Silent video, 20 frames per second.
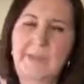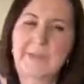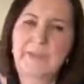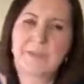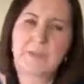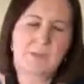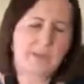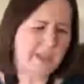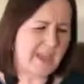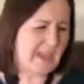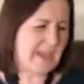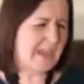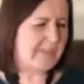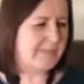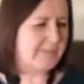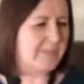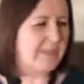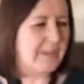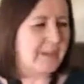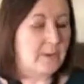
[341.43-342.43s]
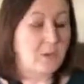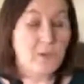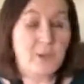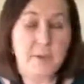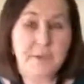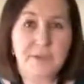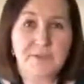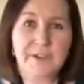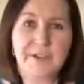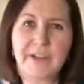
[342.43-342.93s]
So there,
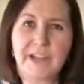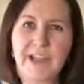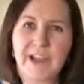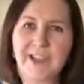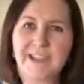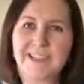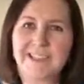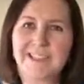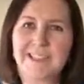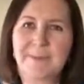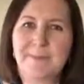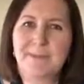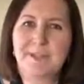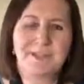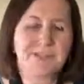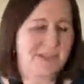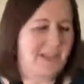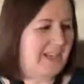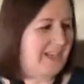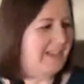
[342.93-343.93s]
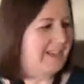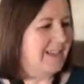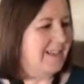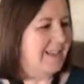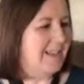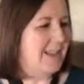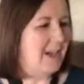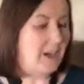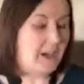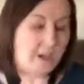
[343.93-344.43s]
although it's very hard to demonstrate,
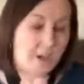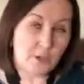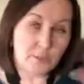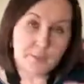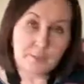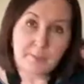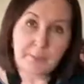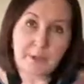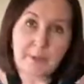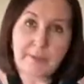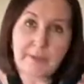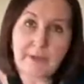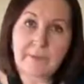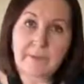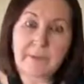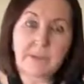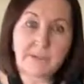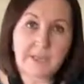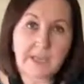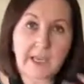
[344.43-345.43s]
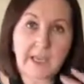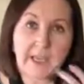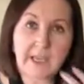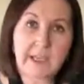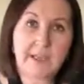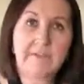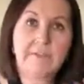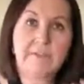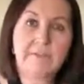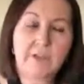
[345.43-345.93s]
I open my mouth to
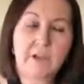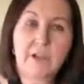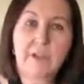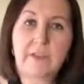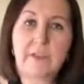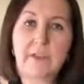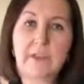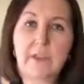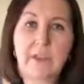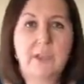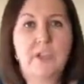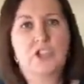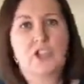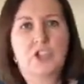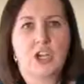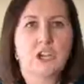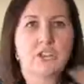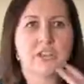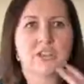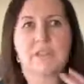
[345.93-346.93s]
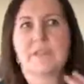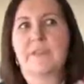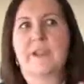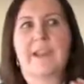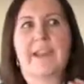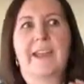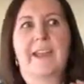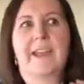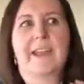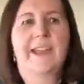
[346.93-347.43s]
take in further chunks of
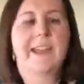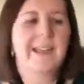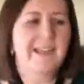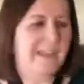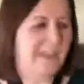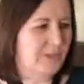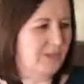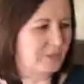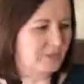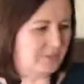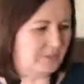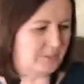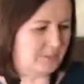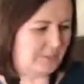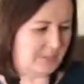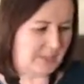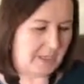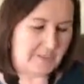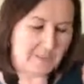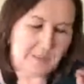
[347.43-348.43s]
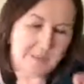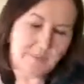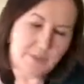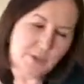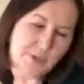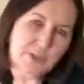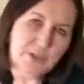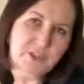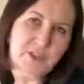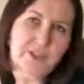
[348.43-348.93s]
air in order to be able to
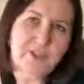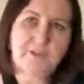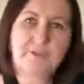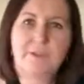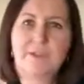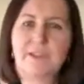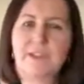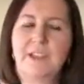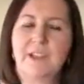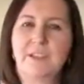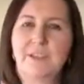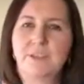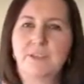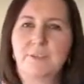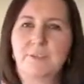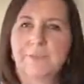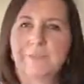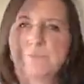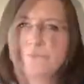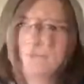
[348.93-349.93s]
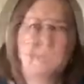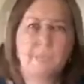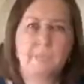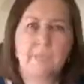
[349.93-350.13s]
push that through the instrument.